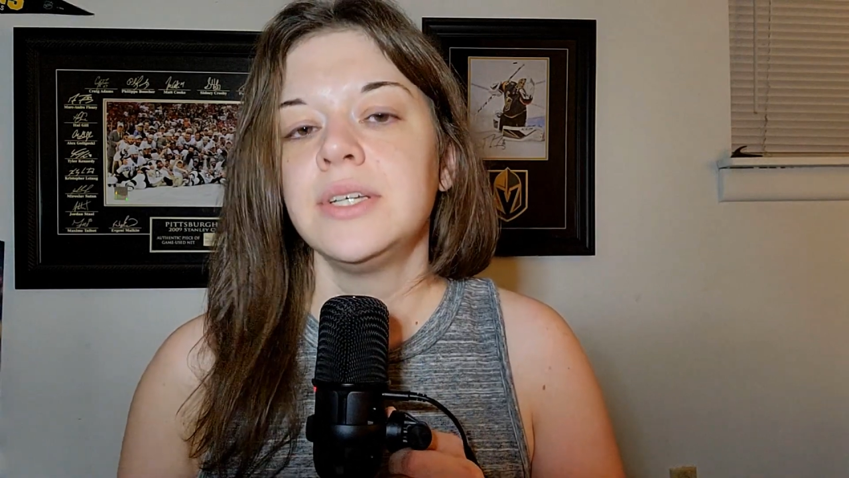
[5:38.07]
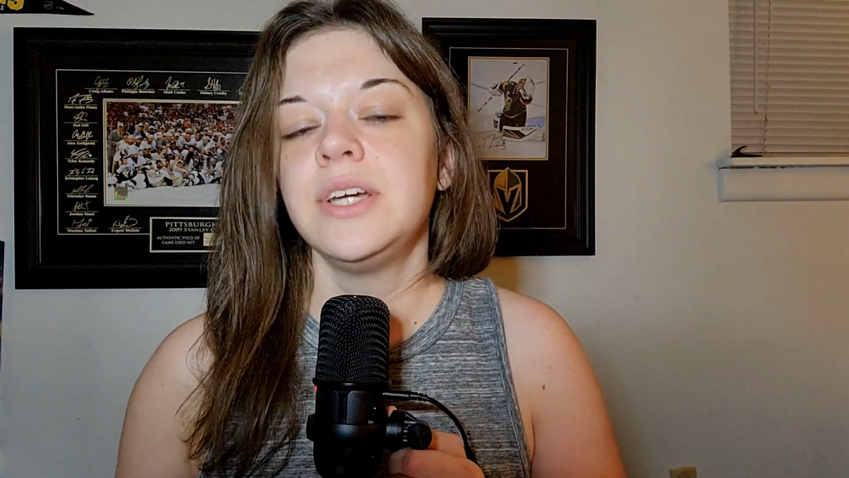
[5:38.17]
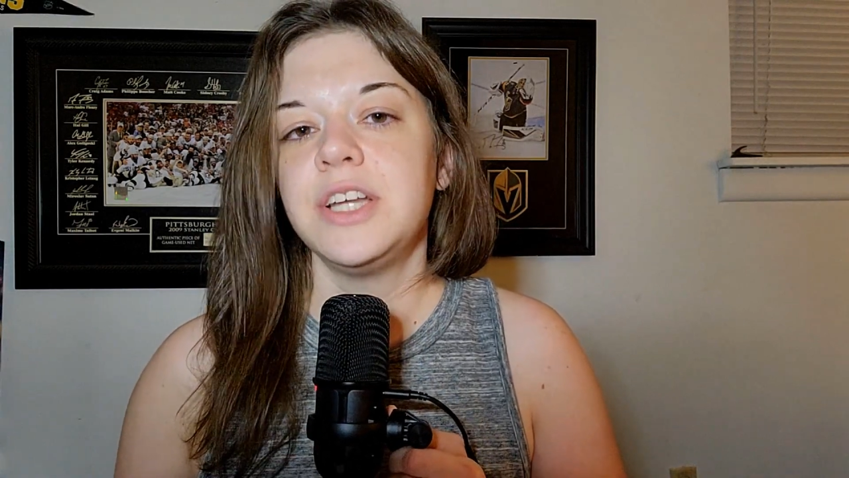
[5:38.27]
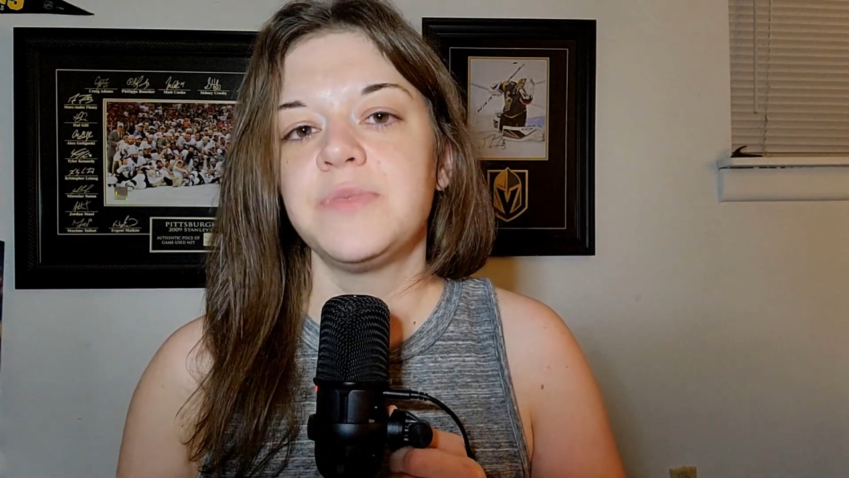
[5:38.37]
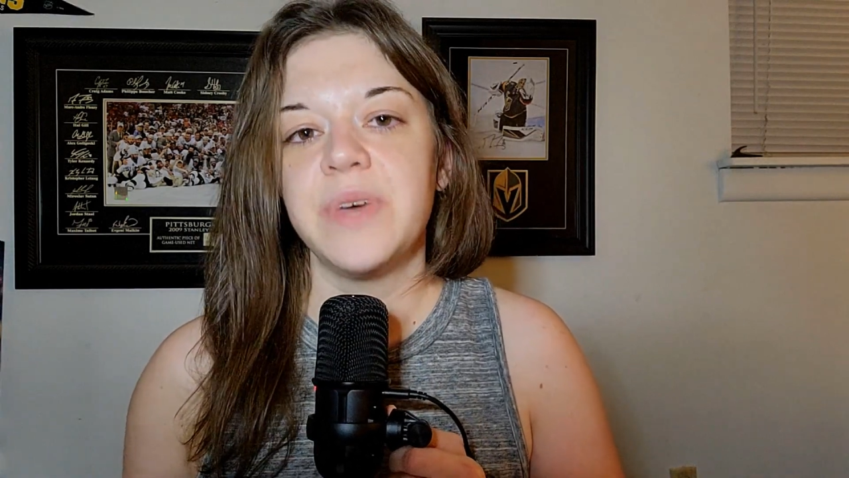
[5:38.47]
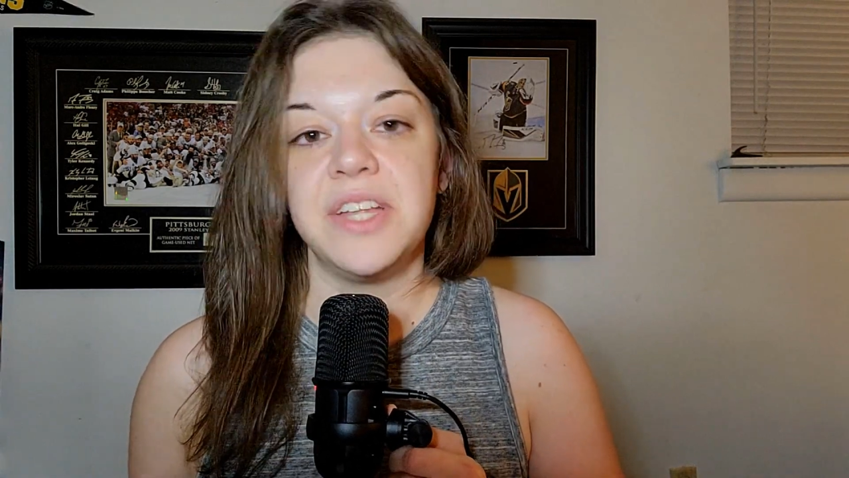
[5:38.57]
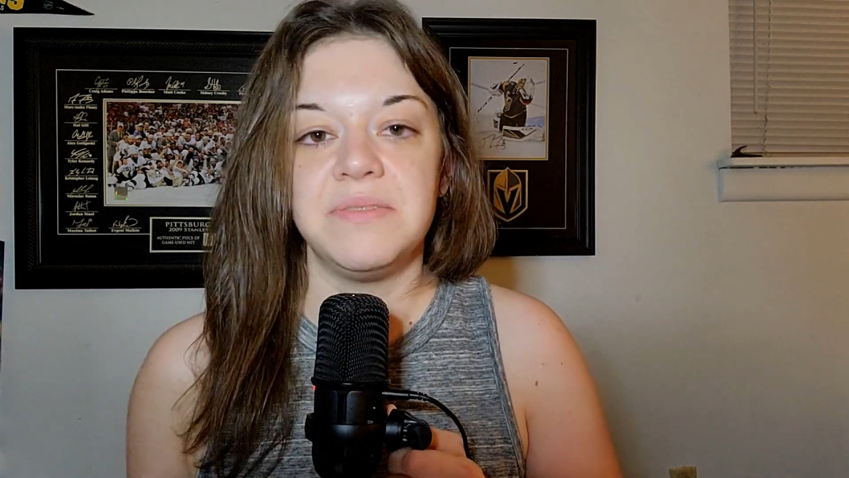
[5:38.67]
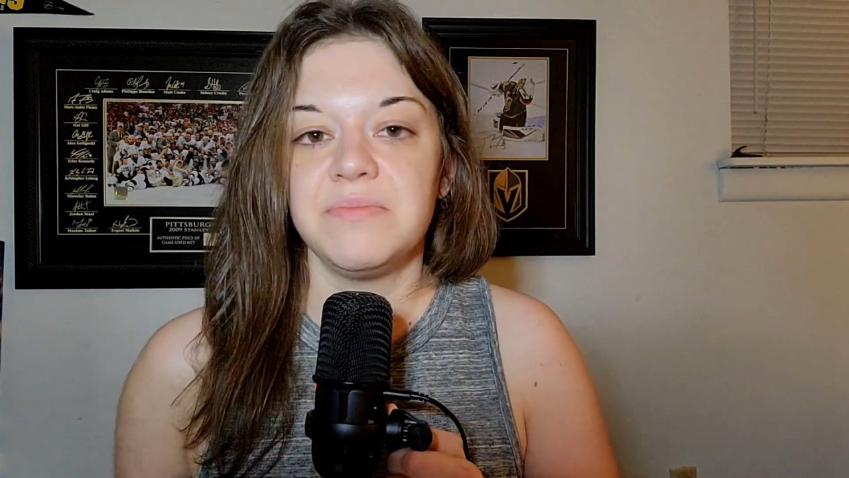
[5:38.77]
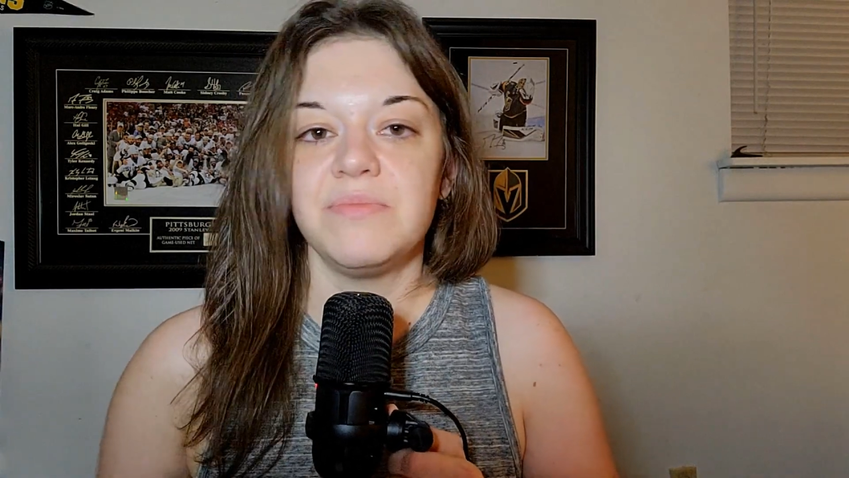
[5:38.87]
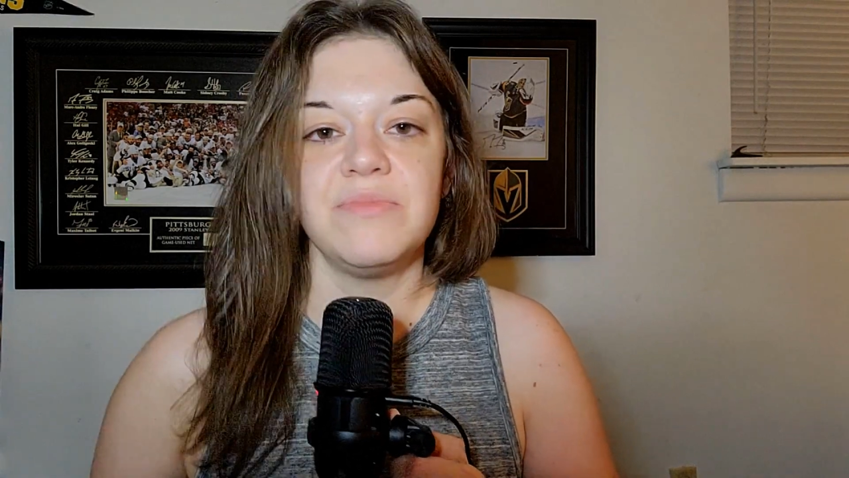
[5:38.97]
it's meant
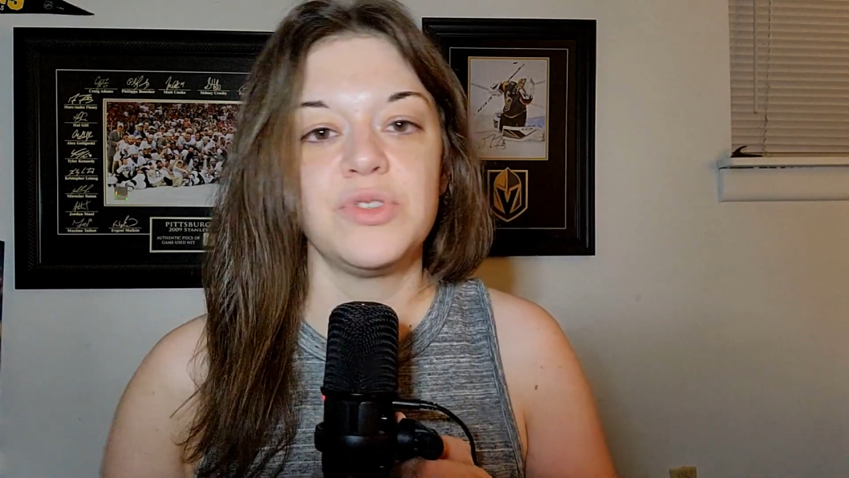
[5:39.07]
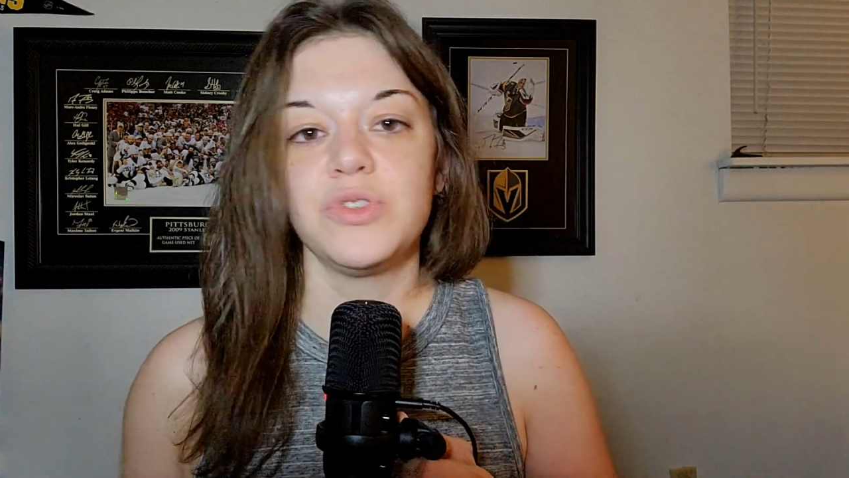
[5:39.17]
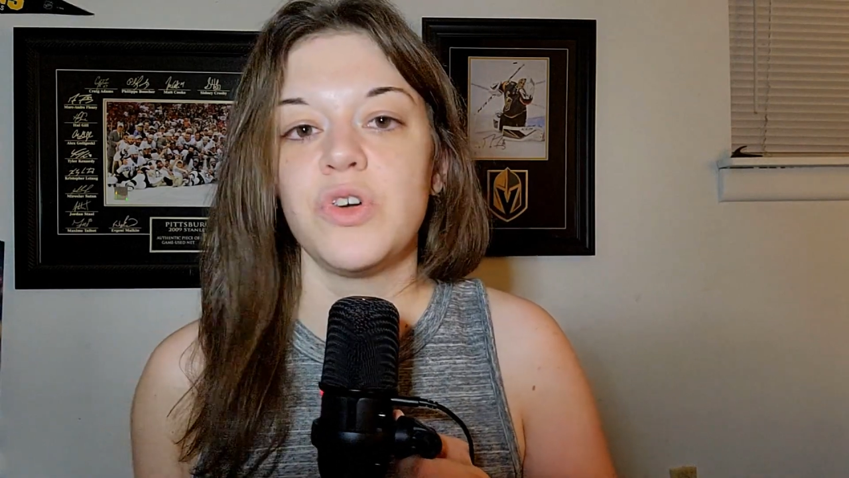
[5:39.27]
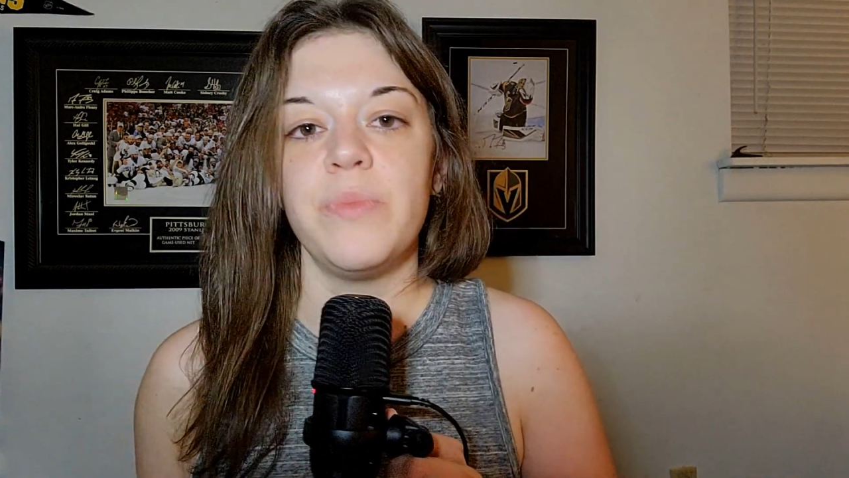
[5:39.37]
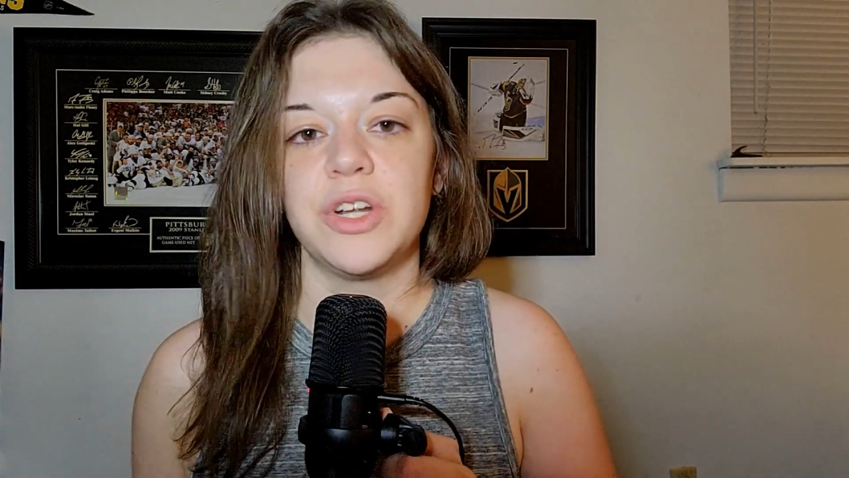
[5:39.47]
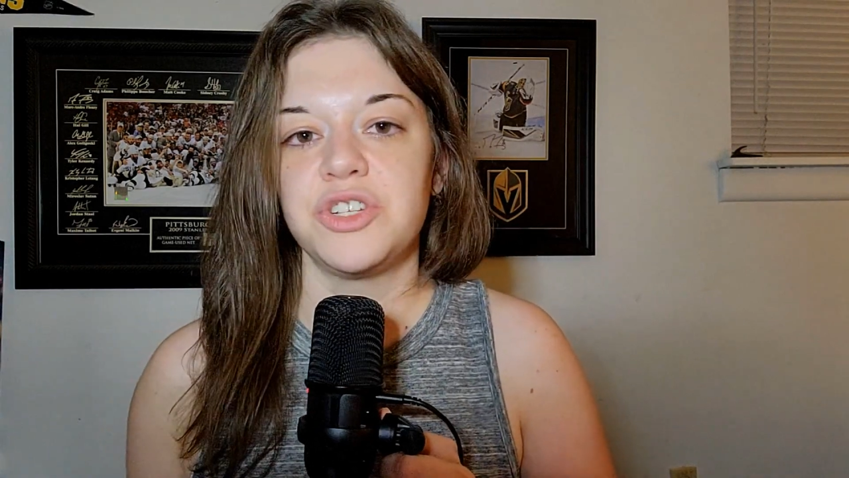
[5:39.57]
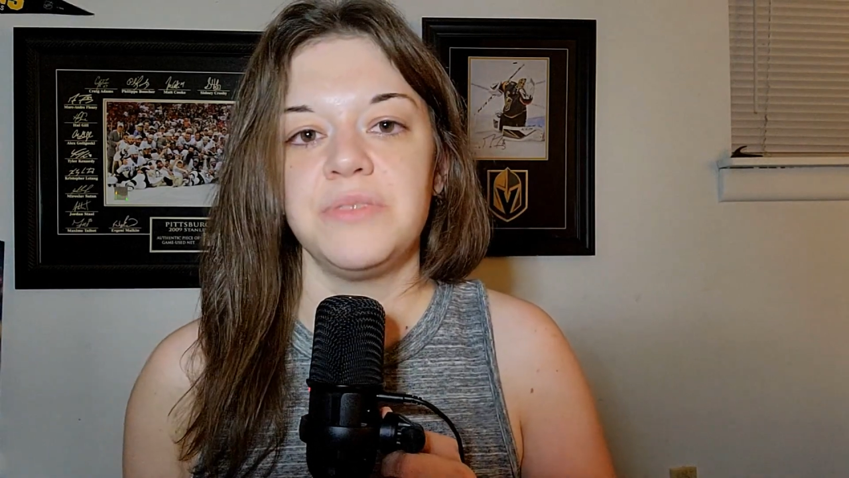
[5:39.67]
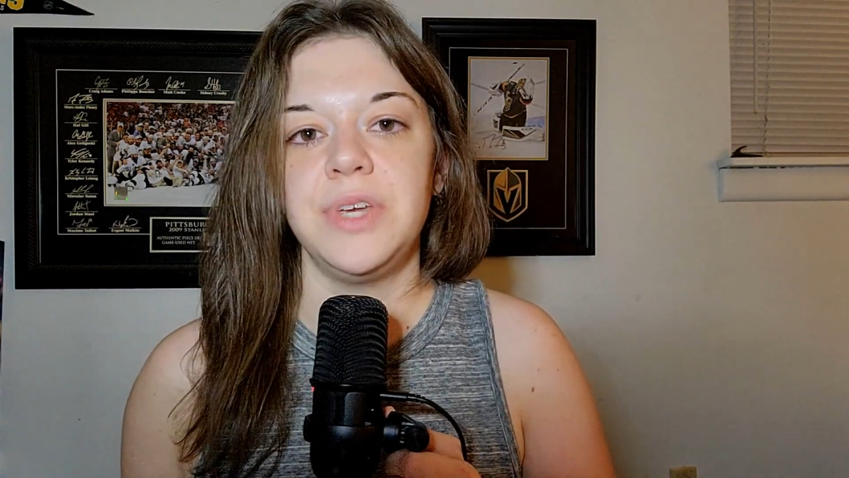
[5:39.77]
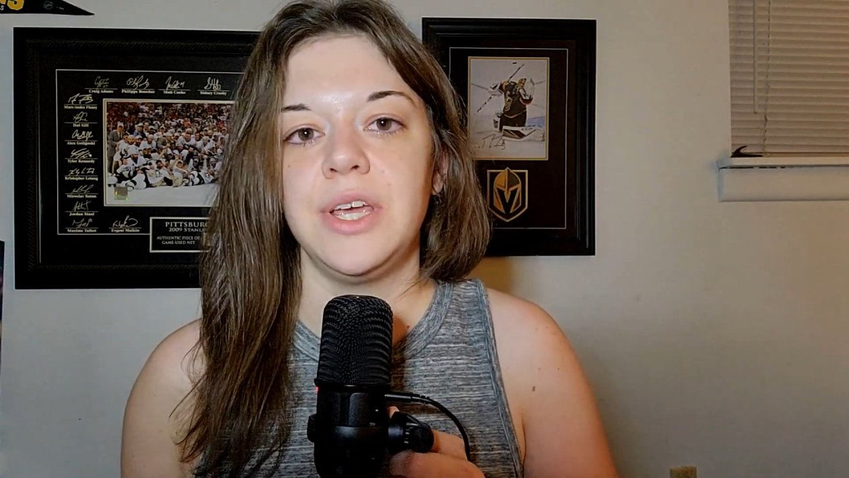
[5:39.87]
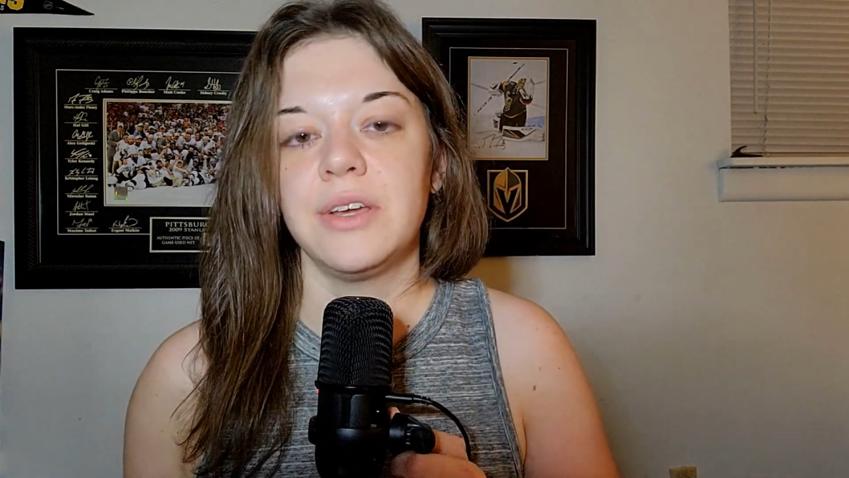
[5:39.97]
so much
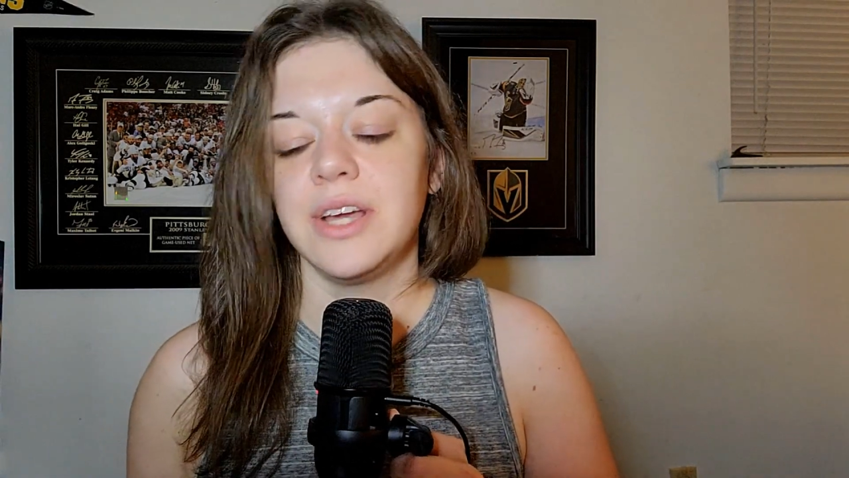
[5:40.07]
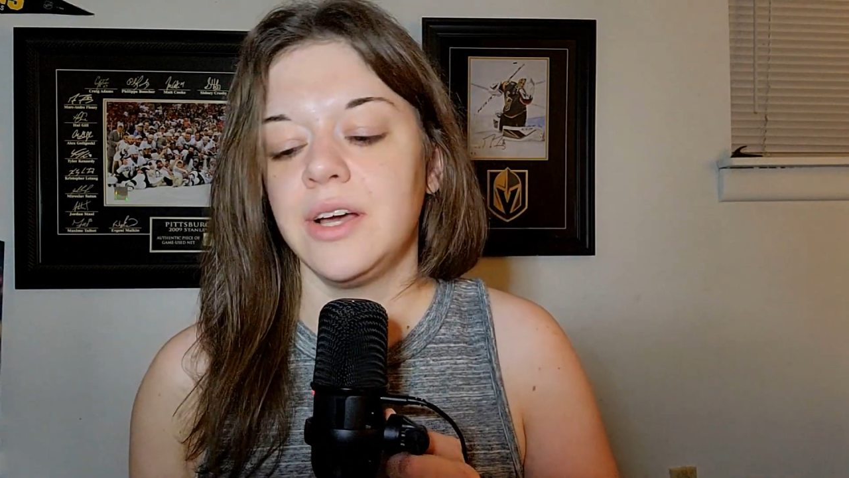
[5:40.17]
to me